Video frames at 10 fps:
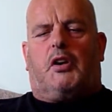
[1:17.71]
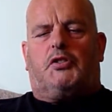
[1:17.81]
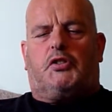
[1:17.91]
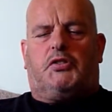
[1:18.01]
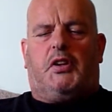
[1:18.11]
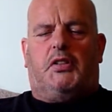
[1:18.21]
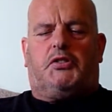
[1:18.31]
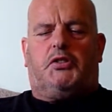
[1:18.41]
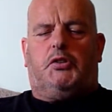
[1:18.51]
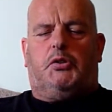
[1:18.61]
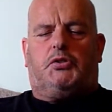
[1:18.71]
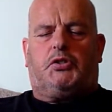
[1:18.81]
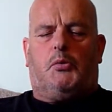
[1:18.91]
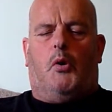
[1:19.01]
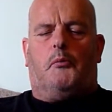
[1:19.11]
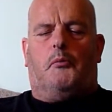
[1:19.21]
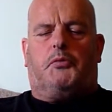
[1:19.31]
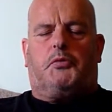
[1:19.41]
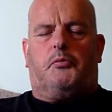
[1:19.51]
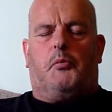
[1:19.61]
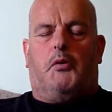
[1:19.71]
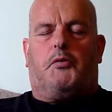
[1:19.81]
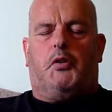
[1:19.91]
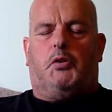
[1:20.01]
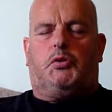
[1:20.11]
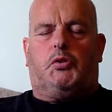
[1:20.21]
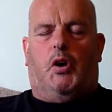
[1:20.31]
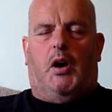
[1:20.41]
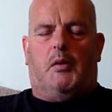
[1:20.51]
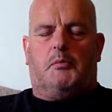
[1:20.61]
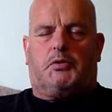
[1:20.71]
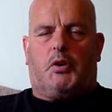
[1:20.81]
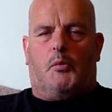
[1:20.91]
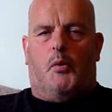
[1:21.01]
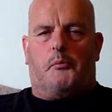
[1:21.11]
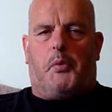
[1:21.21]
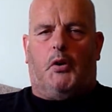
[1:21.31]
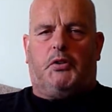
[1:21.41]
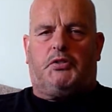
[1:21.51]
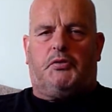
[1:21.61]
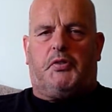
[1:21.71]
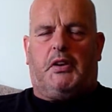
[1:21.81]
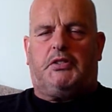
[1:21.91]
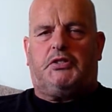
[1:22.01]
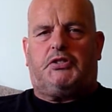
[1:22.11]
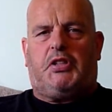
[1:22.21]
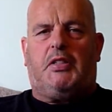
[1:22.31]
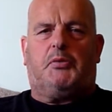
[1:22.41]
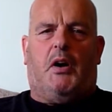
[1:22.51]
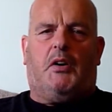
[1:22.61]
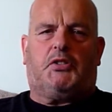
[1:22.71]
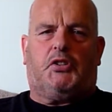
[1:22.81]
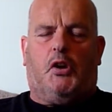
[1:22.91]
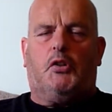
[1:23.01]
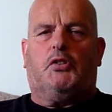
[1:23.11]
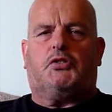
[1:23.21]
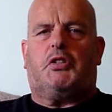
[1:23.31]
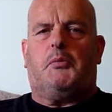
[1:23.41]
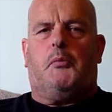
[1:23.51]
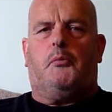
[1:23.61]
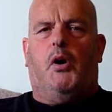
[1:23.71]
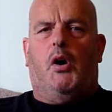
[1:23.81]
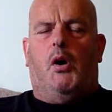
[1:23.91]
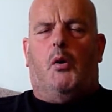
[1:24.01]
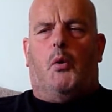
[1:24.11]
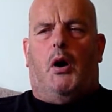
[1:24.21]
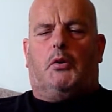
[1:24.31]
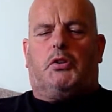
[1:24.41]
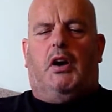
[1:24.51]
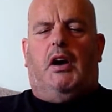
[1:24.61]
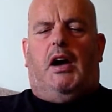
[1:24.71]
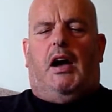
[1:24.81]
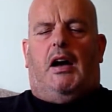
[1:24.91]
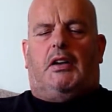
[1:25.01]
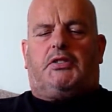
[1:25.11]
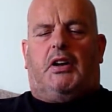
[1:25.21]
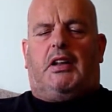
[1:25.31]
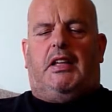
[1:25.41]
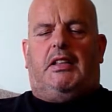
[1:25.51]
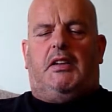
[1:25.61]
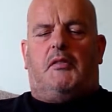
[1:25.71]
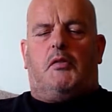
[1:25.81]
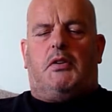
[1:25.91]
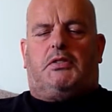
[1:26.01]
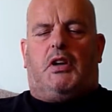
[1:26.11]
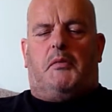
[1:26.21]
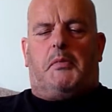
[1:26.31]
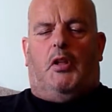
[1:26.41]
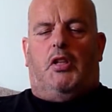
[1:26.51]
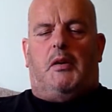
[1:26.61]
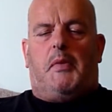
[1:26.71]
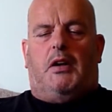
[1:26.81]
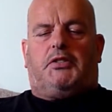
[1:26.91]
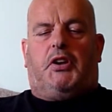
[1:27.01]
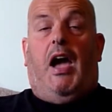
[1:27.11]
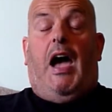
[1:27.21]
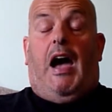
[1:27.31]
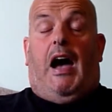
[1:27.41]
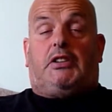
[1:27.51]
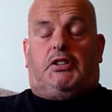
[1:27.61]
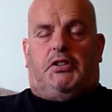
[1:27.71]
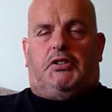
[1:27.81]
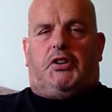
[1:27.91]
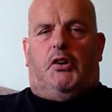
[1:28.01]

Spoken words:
So I tend to still want my food. So I want pies and things instead, whereas I don't consume them well. Secondly, the other reason I haven't been on here much, as I did